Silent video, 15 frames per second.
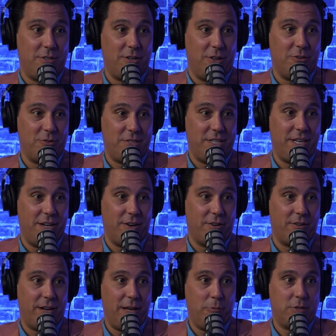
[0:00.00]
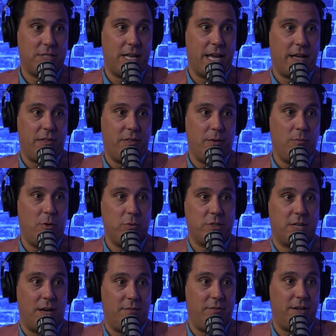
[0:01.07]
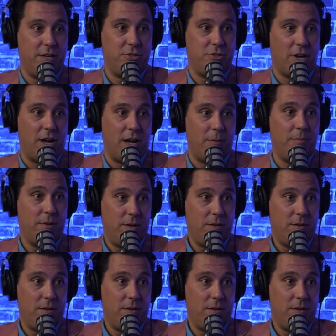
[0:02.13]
dollars a year. It was like the most coveted That's job